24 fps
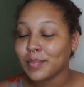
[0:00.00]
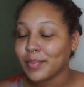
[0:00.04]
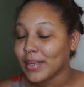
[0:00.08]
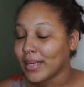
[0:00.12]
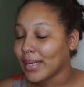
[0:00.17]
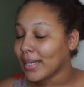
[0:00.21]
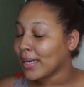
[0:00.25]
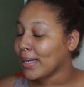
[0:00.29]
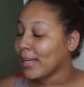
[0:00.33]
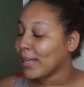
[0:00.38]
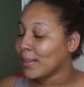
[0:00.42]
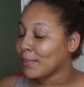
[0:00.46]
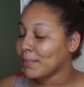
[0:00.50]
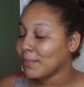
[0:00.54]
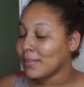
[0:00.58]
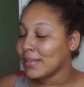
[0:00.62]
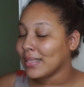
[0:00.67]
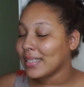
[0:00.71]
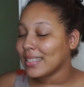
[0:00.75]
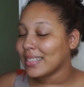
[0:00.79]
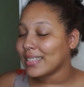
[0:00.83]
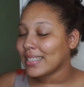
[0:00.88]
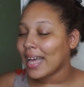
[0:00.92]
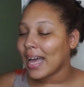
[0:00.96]
but uh,
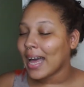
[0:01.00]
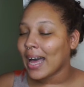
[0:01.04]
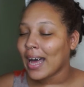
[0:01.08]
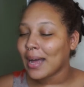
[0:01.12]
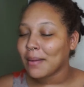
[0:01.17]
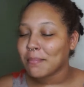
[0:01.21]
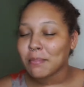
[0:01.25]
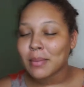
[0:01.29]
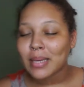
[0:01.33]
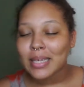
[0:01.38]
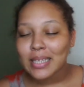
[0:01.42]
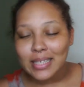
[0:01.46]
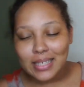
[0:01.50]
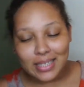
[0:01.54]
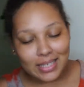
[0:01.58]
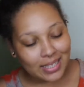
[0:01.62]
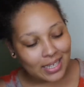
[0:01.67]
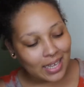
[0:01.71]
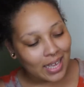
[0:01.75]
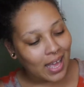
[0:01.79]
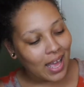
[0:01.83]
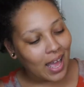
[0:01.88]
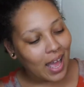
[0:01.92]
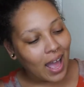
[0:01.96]
it's a hot
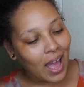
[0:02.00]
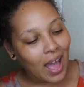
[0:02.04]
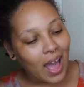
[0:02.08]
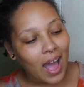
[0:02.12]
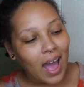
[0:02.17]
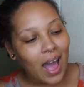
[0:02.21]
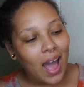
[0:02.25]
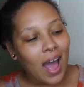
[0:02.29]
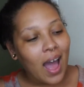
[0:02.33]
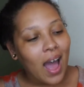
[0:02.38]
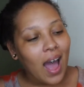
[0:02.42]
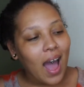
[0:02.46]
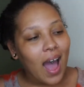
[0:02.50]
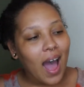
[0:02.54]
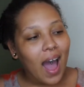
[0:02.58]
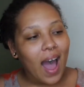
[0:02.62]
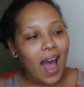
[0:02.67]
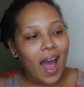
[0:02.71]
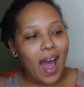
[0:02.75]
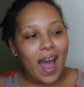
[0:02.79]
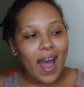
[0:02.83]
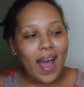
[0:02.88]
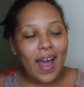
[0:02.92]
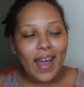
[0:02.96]
mess.
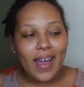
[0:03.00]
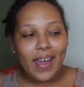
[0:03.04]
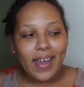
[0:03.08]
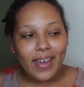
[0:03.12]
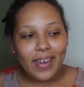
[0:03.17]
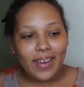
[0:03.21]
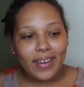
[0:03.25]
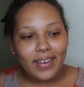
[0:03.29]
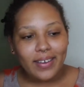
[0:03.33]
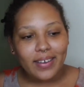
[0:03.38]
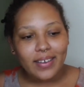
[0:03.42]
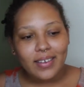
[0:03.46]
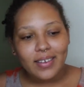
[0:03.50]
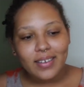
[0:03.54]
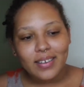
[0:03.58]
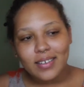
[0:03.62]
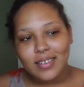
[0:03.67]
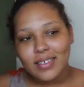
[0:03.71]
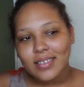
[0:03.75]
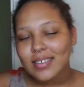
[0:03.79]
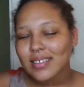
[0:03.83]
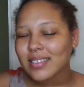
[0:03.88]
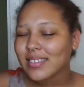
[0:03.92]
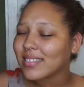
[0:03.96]
I
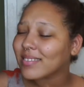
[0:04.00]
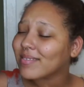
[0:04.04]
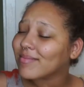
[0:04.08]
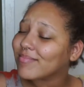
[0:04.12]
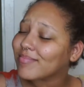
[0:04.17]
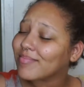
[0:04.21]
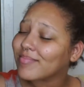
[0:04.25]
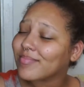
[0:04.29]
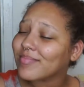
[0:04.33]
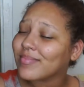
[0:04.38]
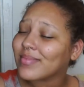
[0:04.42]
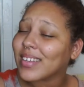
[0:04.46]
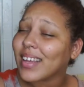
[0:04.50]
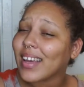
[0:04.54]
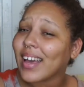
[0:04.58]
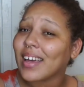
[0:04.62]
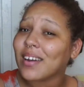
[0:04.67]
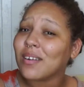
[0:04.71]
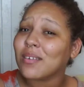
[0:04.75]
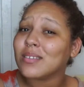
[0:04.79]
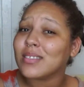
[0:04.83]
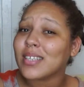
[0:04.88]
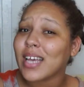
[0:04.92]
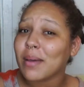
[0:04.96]
I
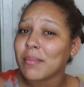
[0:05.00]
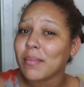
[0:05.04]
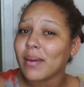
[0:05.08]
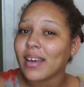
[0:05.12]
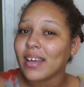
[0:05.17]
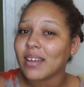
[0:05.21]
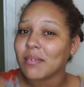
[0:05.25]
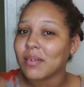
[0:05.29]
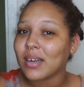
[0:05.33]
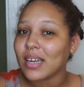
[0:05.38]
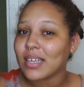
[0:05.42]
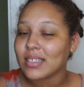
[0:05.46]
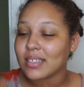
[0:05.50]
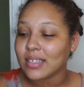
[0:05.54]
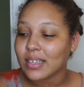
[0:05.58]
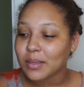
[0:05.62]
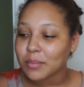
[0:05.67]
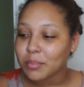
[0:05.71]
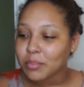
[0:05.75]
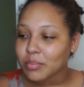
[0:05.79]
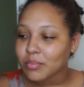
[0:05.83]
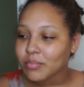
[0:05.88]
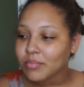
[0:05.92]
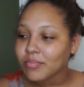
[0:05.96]
don't time my head when I
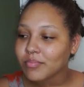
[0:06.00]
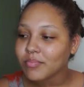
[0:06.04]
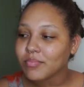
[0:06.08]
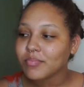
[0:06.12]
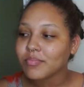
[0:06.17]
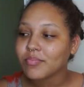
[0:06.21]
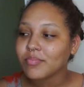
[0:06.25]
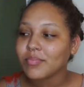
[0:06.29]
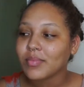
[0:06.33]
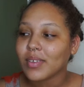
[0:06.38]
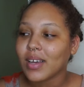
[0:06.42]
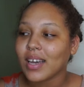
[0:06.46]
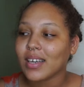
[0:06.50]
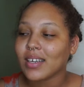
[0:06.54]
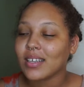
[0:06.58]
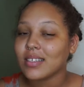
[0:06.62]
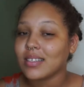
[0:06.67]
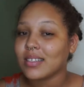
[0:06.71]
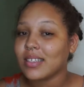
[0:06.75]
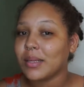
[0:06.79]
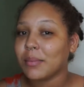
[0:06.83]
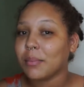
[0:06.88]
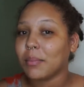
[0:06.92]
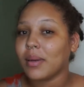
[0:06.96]
sleep. I
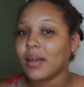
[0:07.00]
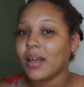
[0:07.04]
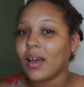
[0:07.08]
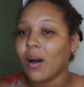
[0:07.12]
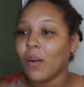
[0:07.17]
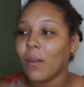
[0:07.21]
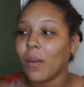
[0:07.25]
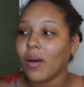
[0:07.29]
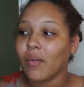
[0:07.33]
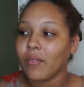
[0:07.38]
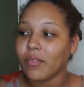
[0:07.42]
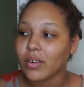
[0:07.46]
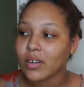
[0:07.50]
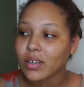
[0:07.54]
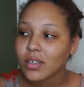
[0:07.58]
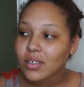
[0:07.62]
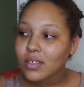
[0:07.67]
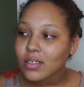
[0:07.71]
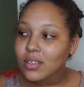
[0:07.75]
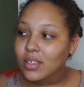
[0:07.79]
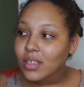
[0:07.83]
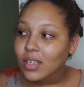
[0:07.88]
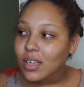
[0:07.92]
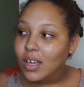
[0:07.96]
just sleep in it, however.